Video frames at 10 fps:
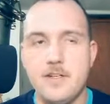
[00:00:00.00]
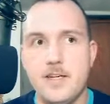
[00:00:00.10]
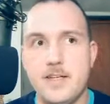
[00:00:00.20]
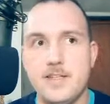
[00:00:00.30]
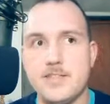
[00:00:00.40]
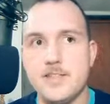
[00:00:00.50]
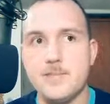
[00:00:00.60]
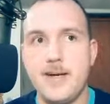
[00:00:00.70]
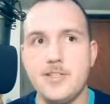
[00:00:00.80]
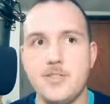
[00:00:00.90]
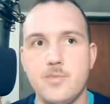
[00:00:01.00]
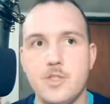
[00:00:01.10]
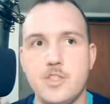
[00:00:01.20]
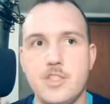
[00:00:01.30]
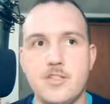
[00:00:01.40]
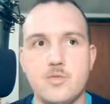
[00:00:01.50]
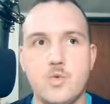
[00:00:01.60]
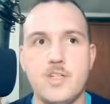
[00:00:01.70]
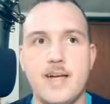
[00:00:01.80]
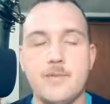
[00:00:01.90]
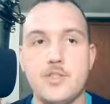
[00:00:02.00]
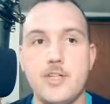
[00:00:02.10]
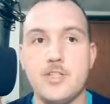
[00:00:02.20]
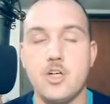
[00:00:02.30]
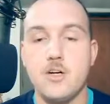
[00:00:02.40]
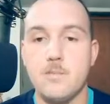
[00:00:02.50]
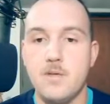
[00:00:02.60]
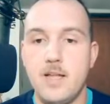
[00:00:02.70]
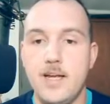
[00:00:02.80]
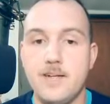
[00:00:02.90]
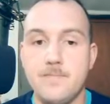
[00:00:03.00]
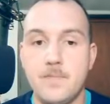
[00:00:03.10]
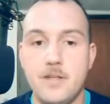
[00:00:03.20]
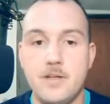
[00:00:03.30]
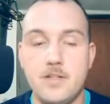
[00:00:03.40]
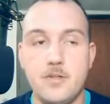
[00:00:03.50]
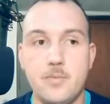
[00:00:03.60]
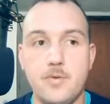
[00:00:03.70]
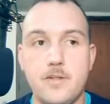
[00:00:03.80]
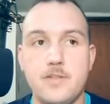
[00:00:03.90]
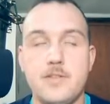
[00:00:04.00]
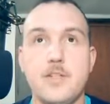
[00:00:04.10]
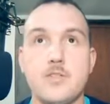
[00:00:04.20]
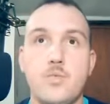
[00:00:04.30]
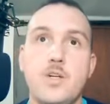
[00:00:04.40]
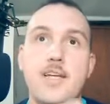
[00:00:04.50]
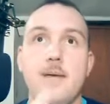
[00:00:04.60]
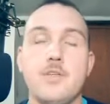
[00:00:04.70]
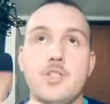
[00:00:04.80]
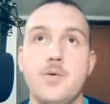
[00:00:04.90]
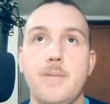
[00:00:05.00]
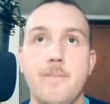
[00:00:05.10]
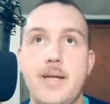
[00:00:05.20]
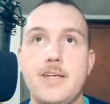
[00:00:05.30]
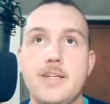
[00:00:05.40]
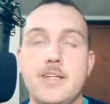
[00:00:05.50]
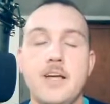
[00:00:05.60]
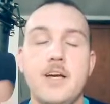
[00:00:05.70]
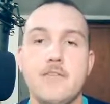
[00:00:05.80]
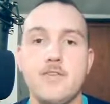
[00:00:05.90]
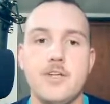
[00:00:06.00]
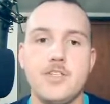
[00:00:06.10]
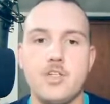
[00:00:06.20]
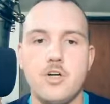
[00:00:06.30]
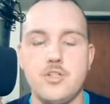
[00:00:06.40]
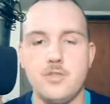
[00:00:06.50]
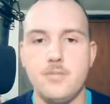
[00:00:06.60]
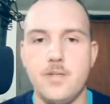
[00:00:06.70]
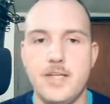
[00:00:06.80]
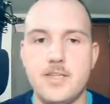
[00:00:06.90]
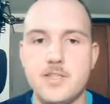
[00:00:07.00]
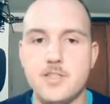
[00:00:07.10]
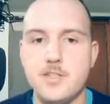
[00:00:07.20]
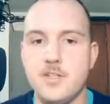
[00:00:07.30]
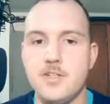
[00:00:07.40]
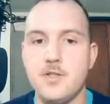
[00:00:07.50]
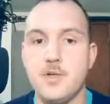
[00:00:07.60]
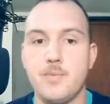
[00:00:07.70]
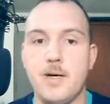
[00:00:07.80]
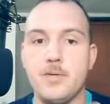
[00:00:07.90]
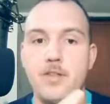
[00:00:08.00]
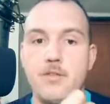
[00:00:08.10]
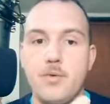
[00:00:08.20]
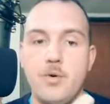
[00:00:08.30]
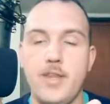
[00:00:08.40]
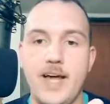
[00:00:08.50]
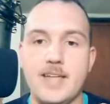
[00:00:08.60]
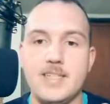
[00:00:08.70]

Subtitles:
in this expansion, which deals 1 damage to each card played. Deals 1 damage to a minion for each card you played this turn. You could probably throw that